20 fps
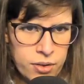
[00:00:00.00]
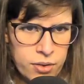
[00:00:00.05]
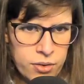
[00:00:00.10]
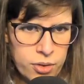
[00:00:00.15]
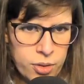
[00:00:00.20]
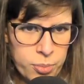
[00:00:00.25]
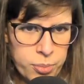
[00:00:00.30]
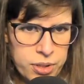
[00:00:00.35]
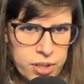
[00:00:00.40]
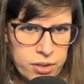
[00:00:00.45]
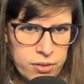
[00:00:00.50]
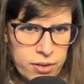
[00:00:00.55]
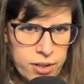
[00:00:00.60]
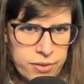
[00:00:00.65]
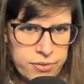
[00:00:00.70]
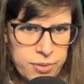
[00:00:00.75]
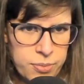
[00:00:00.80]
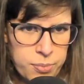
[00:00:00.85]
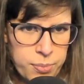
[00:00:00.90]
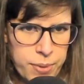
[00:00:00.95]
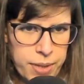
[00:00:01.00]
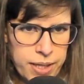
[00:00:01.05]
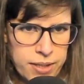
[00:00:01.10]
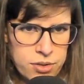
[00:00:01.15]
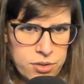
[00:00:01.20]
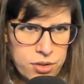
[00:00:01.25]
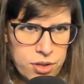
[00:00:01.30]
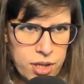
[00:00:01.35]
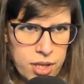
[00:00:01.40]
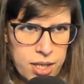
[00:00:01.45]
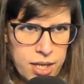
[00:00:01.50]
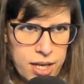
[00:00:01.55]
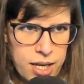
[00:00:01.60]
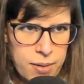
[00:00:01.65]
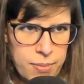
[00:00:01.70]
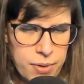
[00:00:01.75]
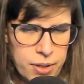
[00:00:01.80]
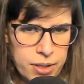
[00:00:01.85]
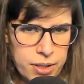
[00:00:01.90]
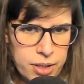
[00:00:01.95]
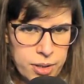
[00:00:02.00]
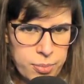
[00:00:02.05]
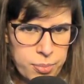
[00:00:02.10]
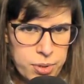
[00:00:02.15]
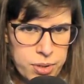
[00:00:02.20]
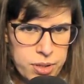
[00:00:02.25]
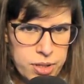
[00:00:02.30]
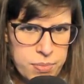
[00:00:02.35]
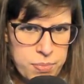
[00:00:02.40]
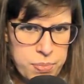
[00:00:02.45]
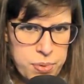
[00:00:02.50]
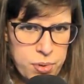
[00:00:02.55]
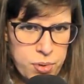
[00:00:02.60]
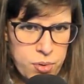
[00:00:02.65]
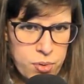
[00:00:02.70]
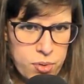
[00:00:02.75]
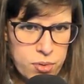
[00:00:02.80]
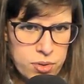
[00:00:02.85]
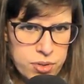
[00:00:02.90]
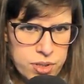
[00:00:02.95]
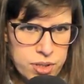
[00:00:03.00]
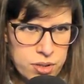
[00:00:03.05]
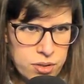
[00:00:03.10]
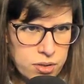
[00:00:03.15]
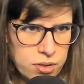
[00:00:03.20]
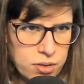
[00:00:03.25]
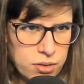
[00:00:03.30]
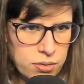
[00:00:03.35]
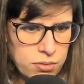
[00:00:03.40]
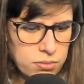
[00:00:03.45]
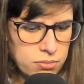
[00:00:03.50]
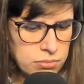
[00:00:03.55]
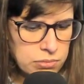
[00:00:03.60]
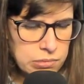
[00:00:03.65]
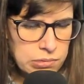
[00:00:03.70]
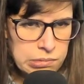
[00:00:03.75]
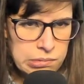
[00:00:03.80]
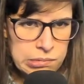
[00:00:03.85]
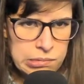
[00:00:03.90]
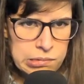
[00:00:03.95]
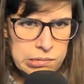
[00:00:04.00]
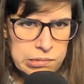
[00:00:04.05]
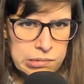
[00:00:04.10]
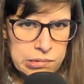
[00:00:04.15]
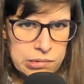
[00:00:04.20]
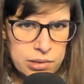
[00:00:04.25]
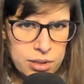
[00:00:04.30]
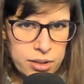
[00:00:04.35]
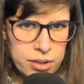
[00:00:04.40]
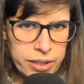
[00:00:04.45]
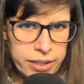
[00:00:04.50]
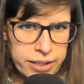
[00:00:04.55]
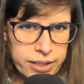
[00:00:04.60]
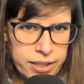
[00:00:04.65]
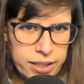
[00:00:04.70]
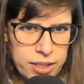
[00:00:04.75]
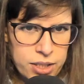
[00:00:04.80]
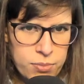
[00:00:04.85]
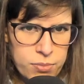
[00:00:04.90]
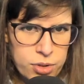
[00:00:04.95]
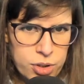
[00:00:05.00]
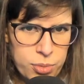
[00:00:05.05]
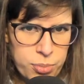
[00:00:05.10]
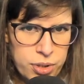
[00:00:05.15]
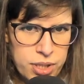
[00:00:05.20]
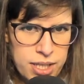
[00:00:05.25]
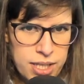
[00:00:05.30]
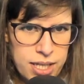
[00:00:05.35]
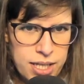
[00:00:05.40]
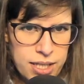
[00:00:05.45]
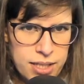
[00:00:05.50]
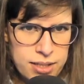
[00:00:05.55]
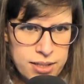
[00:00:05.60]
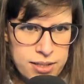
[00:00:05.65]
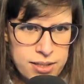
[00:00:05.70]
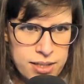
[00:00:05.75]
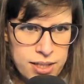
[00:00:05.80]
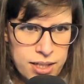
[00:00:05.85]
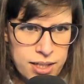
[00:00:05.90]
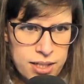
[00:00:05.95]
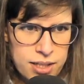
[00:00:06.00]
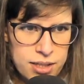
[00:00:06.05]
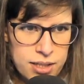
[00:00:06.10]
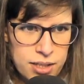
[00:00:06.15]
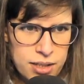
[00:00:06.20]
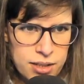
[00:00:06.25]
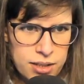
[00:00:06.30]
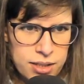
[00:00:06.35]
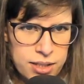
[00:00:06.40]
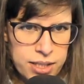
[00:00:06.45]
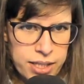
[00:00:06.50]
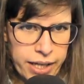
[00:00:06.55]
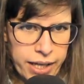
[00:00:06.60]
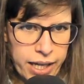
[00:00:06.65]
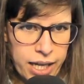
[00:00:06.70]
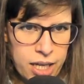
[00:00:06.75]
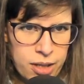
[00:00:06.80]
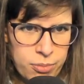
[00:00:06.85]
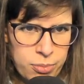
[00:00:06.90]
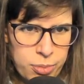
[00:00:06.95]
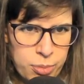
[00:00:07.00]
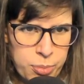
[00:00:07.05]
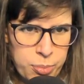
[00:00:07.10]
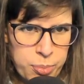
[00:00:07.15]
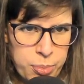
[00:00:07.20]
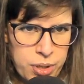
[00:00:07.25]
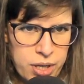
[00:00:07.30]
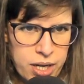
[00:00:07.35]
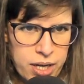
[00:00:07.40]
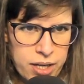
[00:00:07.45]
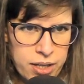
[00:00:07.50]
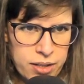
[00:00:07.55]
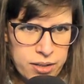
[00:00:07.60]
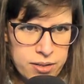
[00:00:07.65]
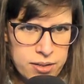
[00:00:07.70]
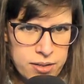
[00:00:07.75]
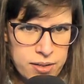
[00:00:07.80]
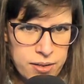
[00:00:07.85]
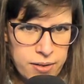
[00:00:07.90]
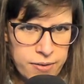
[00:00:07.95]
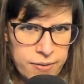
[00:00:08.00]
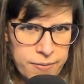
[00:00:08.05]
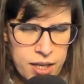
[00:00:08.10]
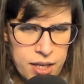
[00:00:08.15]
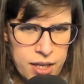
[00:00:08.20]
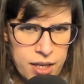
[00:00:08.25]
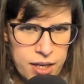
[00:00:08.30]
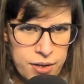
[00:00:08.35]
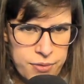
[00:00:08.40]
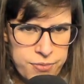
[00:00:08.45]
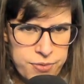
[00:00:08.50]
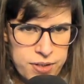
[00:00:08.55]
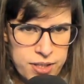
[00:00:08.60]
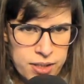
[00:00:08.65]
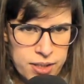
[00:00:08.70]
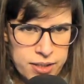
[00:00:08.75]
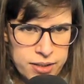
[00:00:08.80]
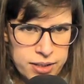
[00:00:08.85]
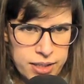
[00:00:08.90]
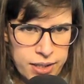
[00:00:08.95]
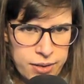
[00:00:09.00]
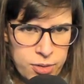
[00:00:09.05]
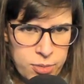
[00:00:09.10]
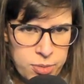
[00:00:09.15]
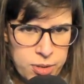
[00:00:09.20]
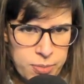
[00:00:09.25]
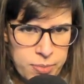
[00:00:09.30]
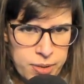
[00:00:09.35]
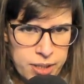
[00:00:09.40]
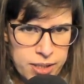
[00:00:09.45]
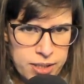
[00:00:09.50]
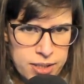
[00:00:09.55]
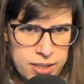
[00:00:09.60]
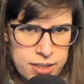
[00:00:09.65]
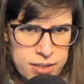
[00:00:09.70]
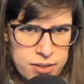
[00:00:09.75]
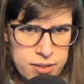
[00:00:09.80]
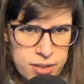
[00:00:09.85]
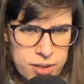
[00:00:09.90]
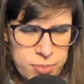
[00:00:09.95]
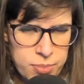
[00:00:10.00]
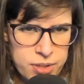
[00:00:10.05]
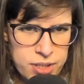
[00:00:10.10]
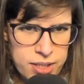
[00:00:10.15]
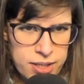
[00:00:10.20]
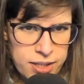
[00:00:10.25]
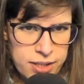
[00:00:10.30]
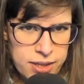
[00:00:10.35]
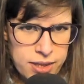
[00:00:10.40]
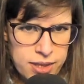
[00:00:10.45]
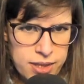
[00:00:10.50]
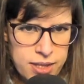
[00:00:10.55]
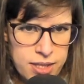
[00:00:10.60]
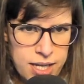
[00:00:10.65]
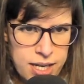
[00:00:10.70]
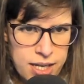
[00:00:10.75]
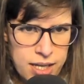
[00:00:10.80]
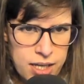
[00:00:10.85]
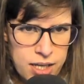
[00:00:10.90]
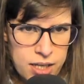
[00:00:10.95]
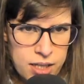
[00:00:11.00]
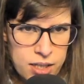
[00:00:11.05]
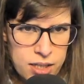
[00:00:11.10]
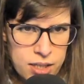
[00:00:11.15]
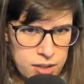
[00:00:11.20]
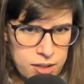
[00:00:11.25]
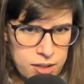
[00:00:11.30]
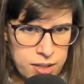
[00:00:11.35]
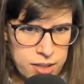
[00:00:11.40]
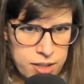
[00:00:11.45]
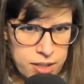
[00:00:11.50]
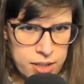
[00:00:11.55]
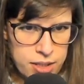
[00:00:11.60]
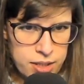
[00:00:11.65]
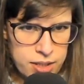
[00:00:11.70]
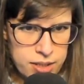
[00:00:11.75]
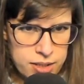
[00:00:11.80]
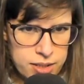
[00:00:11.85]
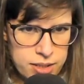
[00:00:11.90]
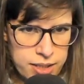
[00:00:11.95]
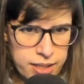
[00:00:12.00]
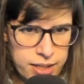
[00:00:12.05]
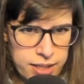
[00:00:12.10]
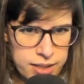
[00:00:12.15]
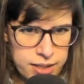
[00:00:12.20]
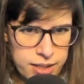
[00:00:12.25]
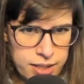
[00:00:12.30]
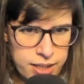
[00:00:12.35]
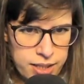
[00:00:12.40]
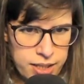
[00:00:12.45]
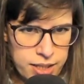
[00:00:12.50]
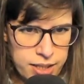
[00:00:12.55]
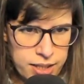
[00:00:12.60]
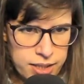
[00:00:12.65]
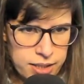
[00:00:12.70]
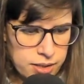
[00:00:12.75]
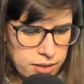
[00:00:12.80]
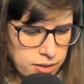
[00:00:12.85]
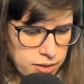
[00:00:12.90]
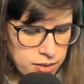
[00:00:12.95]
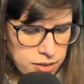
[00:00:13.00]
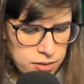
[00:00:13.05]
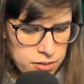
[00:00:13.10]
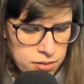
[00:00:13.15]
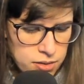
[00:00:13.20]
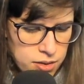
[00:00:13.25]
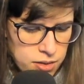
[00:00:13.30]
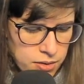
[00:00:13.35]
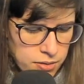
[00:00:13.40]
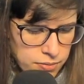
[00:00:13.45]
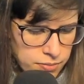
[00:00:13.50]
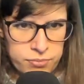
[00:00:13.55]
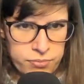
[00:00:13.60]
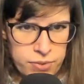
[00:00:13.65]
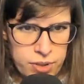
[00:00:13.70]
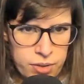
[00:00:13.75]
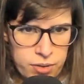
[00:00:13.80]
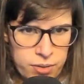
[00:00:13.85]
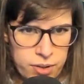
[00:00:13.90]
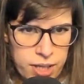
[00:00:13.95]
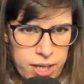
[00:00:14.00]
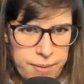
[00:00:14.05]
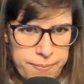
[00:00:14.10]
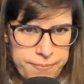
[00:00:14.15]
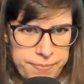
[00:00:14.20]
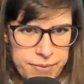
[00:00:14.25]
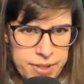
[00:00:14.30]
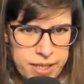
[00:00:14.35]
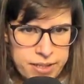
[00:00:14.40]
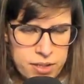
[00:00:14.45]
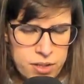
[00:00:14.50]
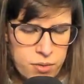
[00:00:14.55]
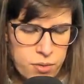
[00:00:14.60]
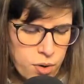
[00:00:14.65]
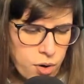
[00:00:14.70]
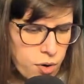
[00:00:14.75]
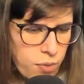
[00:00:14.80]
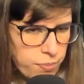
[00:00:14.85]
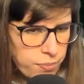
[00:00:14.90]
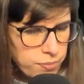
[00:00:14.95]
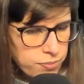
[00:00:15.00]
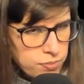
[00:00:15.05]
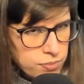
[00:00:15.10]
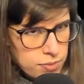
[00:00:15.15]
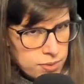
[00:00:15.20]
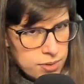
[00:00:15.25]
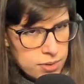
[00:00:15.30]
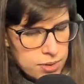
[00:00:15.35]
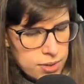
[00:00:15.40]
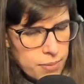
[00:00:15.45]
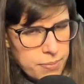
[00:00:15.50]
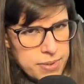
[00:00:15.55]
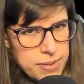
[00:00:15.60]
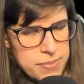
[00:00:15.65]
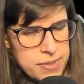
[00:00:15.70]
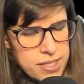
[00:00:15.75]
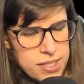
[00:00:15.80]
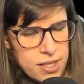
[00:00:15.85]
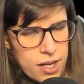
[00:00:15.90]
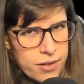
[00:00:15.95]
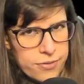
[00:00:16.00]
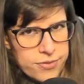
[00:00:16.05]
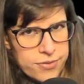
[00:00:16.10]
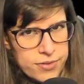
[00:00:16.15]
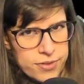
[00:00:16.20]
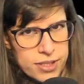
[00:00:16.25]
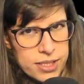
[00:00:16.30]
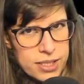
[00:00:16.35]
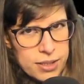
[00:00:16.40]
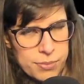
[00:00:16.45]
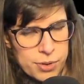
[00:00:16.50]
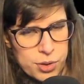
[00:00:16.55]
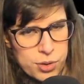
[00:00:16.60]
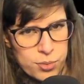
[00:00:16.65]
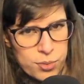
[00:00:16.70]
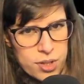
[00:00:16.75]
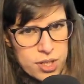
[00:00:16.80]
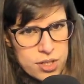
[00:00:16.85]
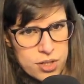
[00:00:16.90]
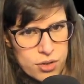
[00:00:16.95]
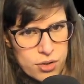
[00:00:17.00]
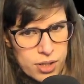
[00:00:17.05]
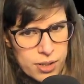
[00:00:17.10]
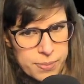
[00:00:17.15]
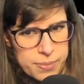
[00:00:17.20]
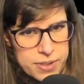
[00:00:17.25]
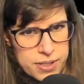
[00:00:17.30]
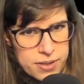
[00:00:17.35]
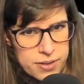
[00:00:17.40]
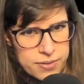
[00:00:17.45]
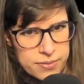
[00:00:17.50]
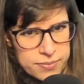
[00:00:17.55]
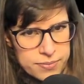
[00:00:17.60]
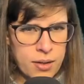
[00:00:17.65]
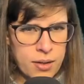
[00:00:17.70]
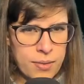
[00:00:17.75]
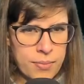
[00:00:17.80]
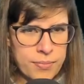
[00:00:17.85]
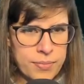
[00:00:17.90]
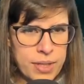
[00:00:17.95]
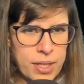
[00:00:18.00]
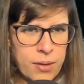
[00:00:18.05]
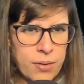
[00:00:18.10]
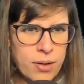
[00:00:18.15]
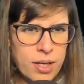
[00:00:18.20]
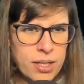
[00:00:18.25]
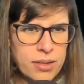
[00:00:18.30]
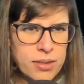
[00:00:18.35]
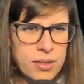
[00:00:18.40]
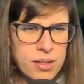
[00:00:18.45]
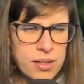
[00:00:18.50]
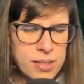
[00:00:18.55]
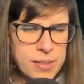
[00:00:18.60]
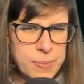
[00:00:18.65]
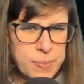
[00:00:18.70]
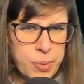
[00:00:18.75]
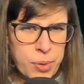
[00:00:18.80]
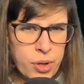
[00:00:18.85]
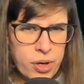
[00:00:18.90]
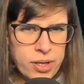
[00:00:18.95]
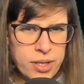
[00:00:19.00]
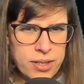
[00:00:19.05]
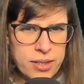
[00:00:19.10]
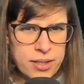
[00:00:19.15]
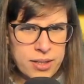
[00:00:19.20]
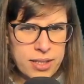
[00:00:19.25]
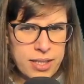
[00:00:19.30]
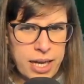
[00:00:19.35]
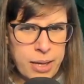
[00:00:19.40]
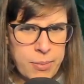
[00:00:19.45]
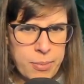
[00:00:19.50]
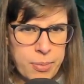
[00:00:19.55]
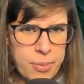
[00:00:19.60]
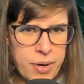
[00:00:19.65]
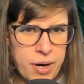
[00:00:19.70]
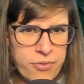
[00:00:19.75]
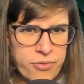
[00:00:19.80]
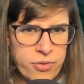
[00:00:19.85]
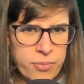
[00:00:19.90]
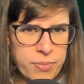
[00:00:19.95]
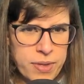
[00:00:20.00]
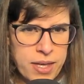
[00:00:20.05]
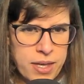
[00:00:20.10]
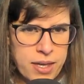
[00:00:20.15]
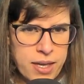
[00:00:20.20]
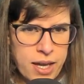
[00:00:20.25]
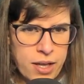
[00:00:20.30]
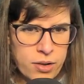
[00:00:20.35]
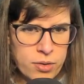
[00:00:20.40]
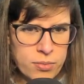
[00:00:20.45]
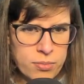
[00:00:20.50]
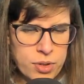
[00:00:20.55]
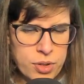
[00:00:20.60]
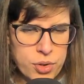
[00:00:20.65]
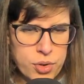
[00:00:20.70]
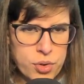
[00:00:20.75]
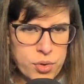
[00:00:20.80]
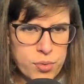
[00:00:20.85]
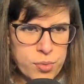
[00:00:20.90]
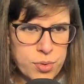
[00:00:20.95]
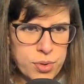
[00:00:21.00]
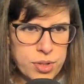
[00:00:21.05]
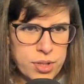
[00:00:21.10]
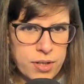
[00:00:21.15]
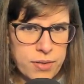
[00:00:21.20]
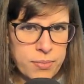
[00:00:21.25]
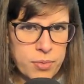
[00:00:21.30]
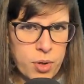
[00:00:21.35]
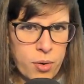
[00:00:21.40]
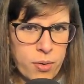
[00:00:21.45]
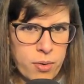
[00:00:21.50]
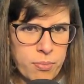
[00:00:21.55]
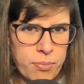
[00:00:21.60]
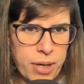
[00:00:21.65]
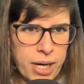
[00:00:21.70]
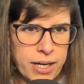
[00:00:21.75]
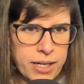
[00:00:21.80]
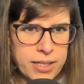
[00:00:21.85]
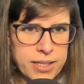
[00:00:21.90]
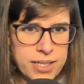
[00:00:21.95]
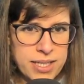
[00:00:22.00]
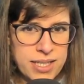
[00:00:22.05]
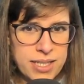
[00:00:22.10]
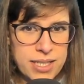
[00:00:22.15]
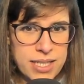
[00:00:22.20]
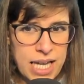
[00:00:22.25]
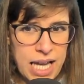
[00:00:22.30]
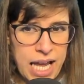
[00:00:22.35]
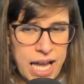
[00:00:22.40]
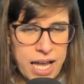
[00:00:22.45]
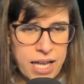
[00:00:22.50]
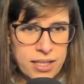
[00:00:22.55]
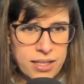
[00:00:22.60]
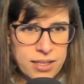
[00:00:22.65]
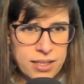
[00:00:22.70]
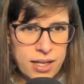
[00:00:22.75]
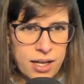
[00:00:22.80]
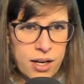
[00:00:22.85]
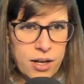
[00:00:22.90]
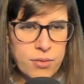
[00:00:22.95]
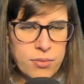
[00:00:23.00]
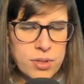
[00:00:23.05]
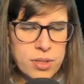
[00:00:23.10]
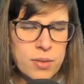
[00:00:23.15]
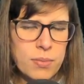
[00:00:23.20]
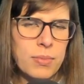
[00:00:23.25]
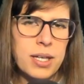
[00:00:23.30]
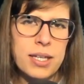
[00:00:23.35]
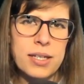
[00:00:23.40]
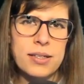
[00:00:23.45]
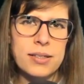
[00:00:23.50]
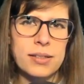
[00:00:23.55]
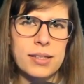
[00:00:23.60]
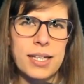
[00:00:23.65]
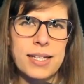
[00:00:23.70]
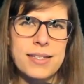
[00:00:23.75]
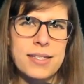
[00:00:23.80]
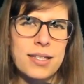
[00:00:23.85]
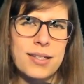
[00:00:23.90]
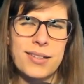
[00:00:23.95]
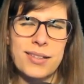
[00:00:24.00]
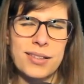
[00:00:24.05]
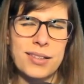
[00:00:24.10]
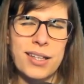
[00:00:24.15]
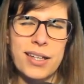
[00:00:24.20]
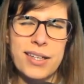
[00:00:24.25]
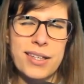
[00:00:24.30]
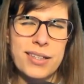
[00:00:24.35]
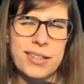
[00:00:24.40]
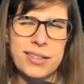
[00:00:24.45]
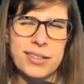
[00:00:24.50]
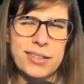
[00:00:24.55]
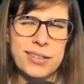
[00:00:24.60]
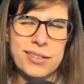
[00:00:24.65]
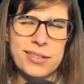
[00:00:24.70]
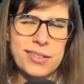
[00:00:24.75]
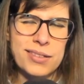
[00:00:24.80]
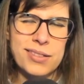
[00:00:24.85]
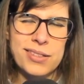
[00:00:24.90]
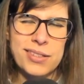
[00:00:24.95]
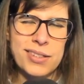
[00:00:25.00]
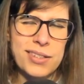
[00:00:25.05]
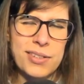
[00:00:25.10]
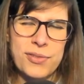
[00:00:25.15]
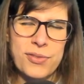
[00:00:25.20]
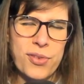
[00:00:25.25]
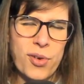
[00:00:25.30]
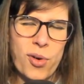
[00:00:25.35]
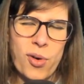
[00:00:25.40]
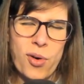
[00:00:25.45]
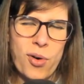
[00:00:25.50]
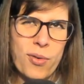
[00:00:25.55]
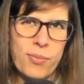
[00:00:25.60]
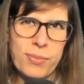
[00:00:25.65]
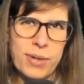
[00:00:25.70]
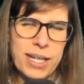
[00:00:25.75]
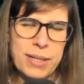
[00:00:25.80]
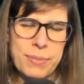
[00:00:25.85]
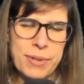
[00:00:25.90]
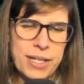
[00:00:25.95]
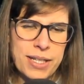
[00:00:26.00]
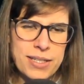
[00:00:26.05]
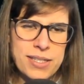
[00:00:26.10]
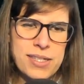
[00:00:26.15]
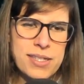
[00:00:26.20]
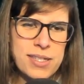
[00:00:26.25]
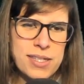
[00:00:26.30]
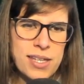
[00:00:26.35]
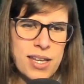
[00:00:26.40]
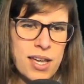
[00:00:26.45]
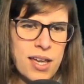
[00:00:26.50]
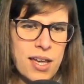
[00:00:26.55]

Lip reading: So I'll put the crafting bench there, but I'm going to put the portal. I kind of want to put it inside the gap, but I feel like that would be a bad idea. So I'm going to put it like there and tag that island. Okay, let's go home. Dump some stuff and then we'll do this crypt. Now, at this point in the game, apart from the yellow mushrooms, which I'm going back to get now to make nice little light for my base.